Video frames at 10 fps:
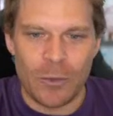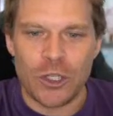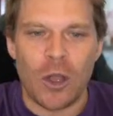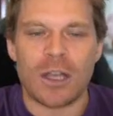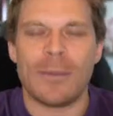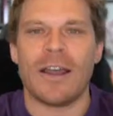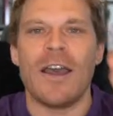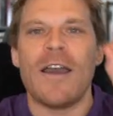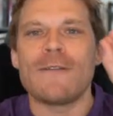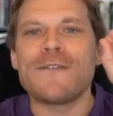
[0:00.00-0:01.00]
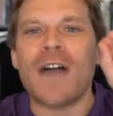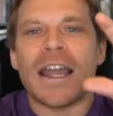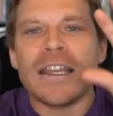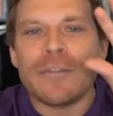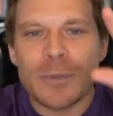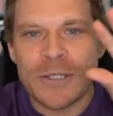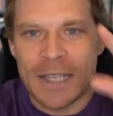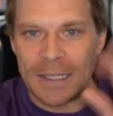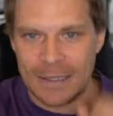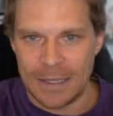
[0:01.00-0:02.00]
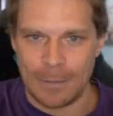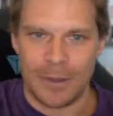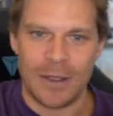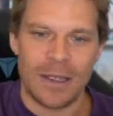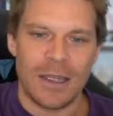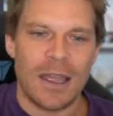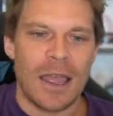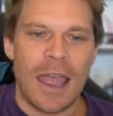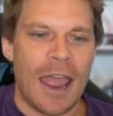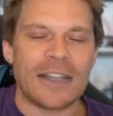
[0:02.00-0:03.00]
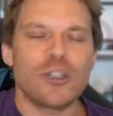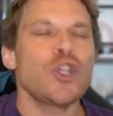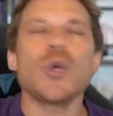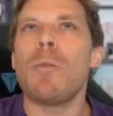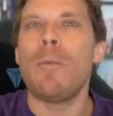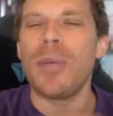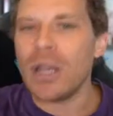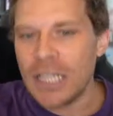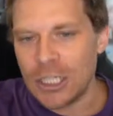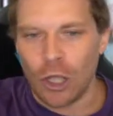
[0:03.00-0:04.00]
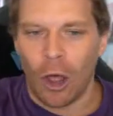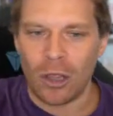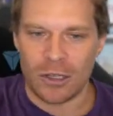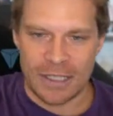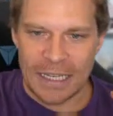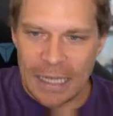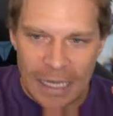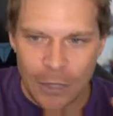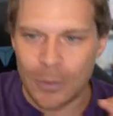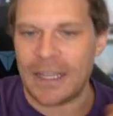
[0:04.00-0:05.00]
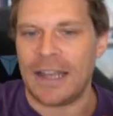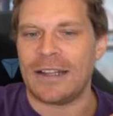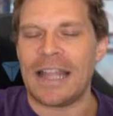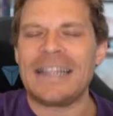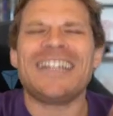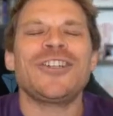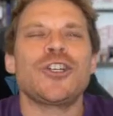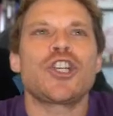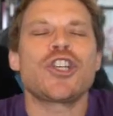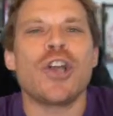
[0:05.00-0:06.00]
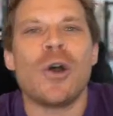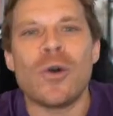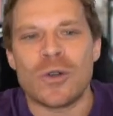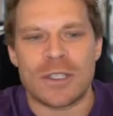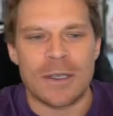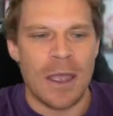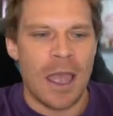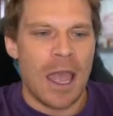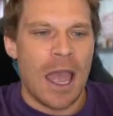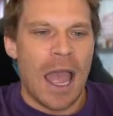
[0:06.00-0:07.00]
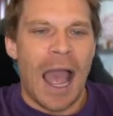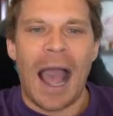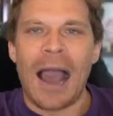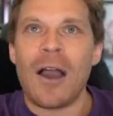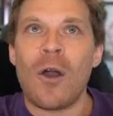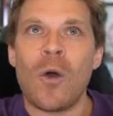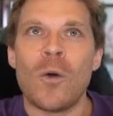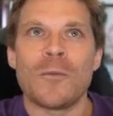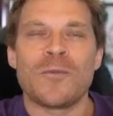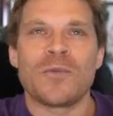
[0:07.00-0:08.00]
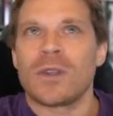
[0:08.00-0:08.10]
right? We're talking about a 5% dip and $2 billion get liquidated. And that just shows how